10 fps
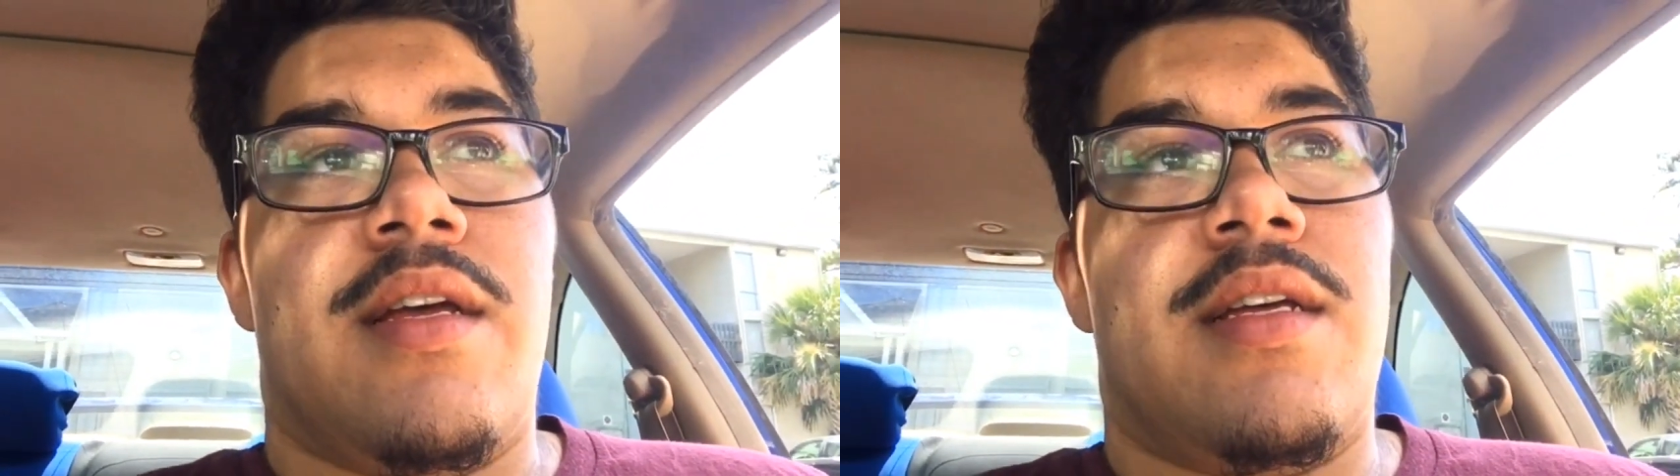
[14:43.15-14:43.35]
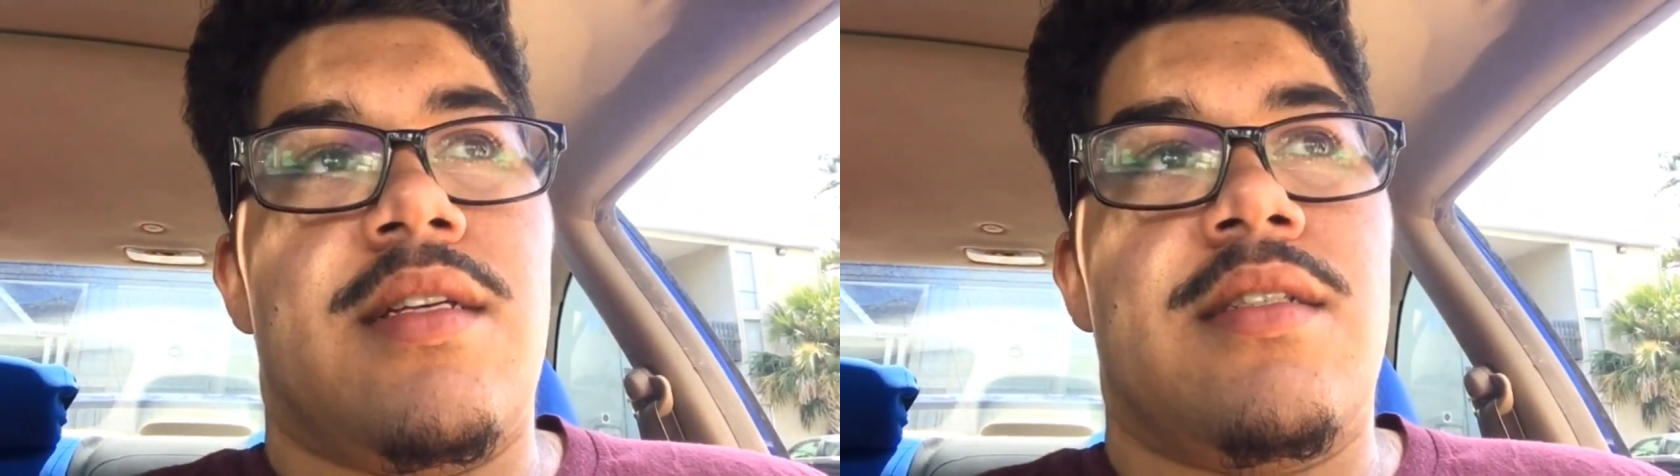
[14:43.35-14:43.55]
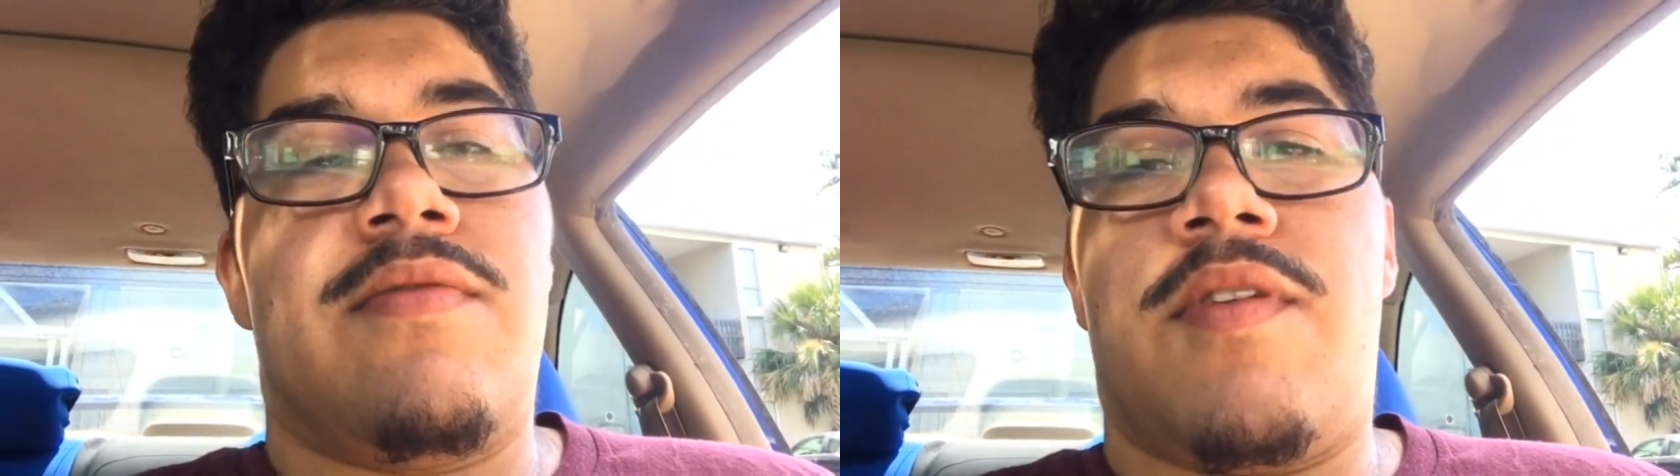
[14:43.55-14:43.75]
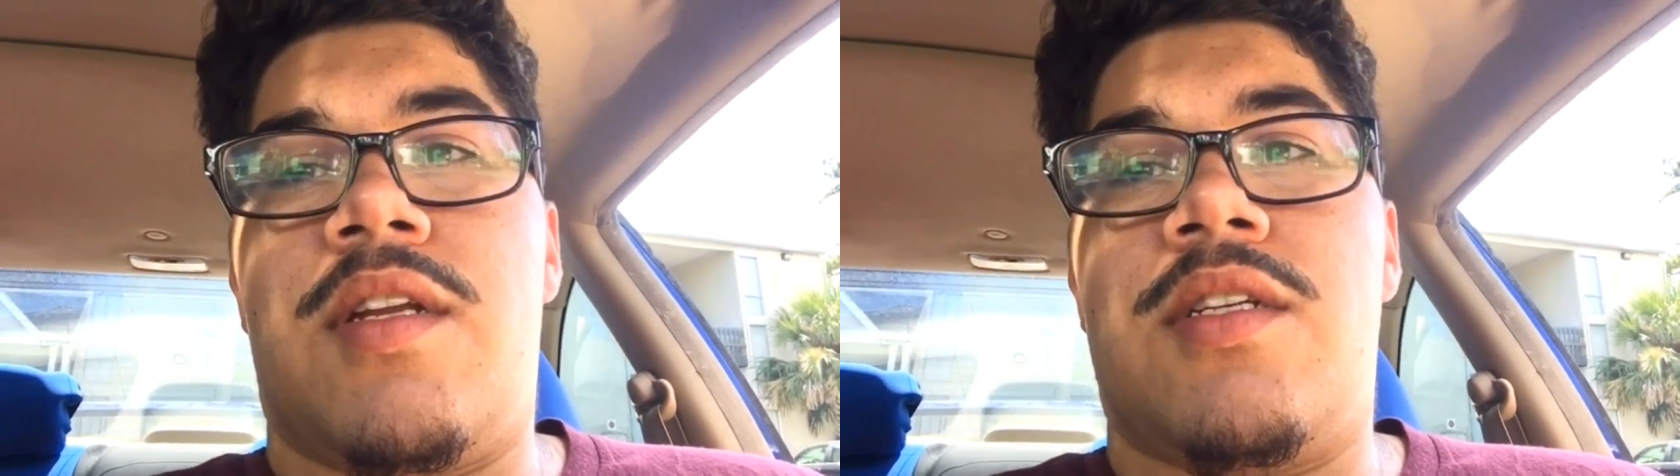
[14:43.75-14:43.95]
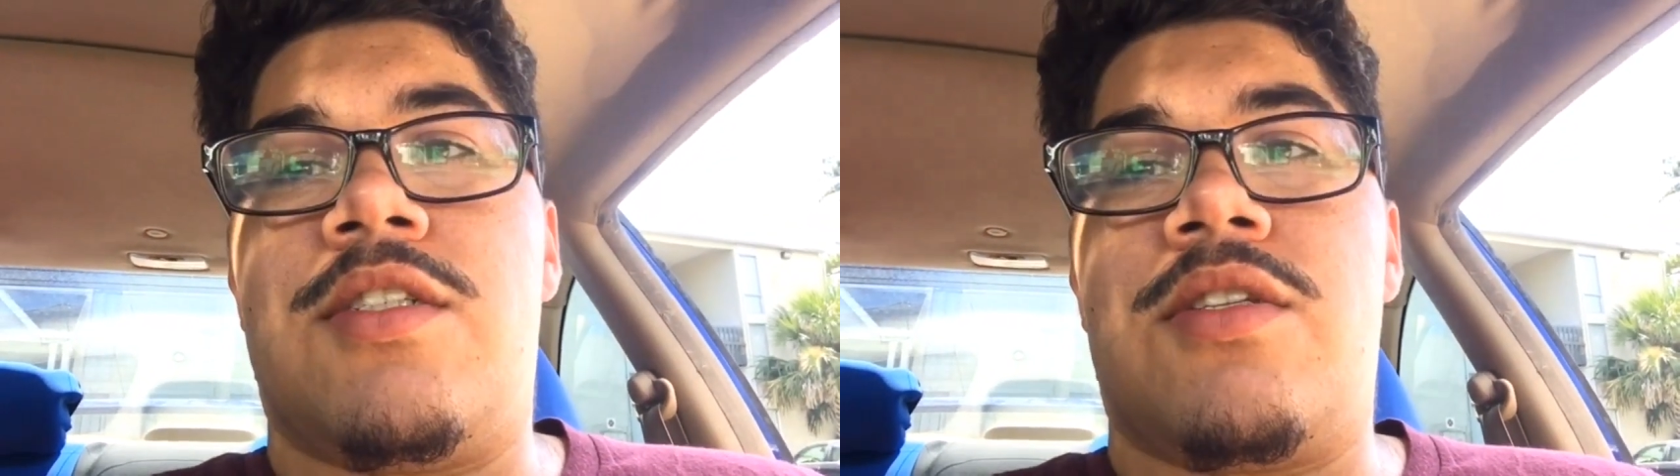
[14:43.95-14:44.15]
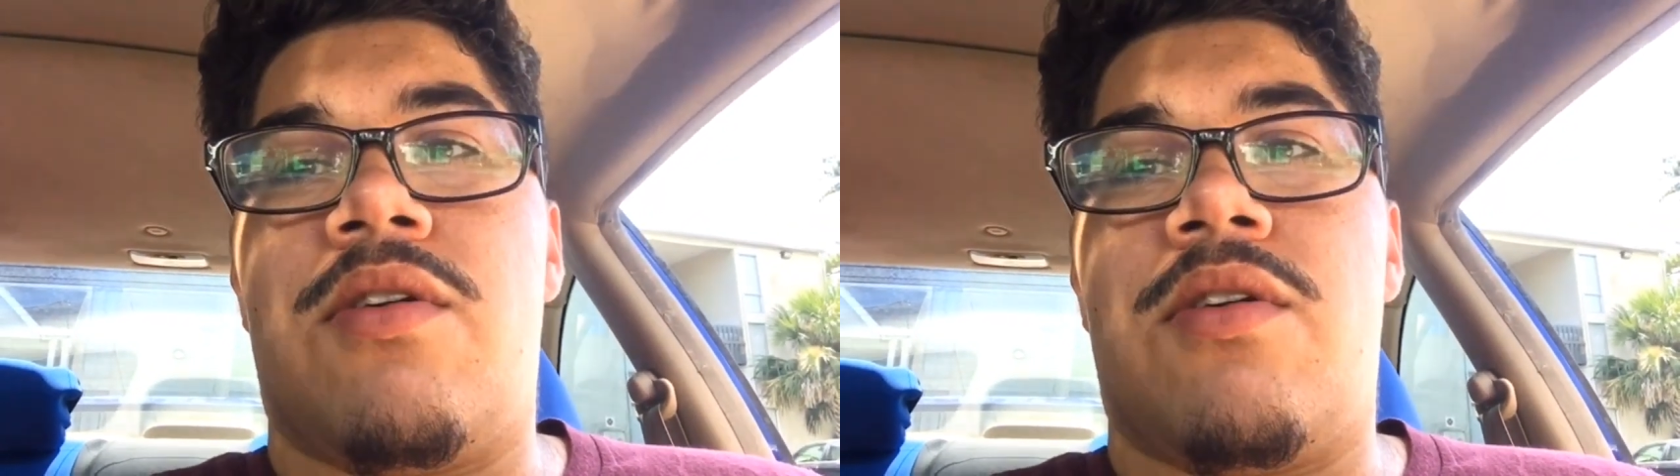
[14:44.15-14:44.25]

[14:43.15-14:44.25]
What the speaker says: is finished.